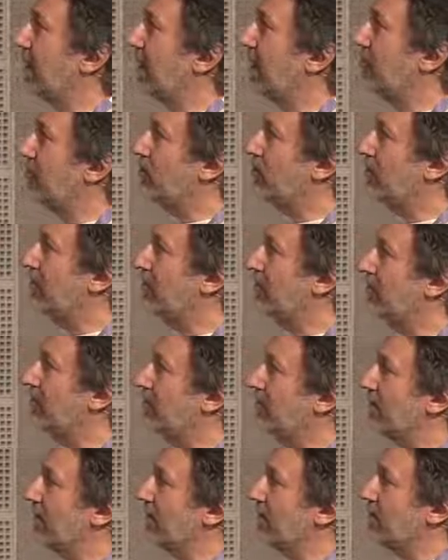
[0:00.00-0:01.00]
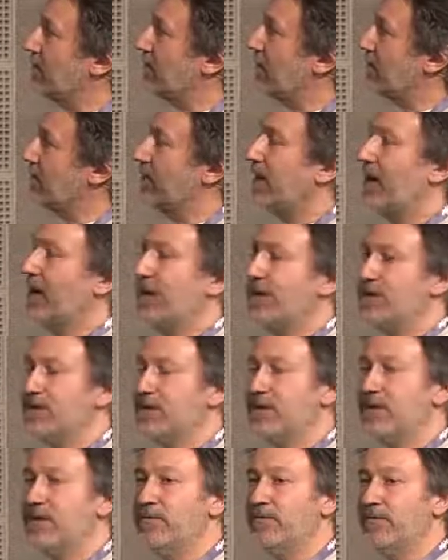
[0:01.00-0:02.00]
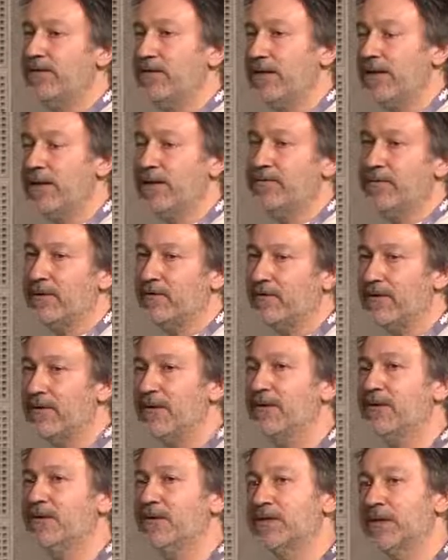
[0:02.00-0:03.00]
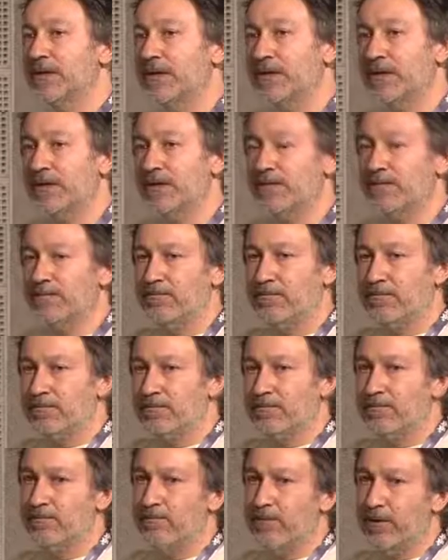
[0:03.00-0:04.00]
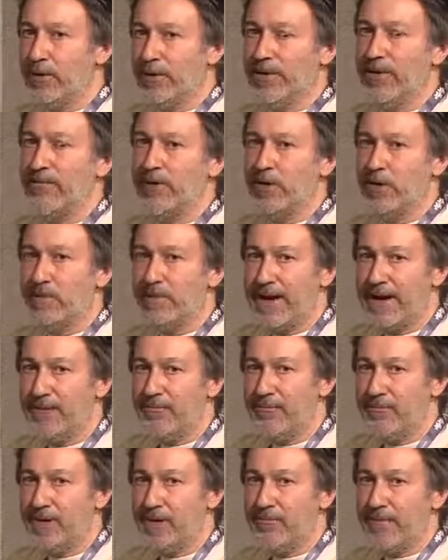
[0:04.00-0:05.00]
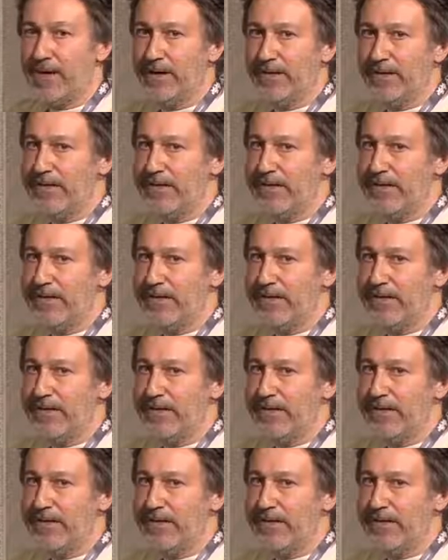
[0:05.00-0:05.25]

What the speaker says: actually we realized a new thing about these polyamidamine polymeric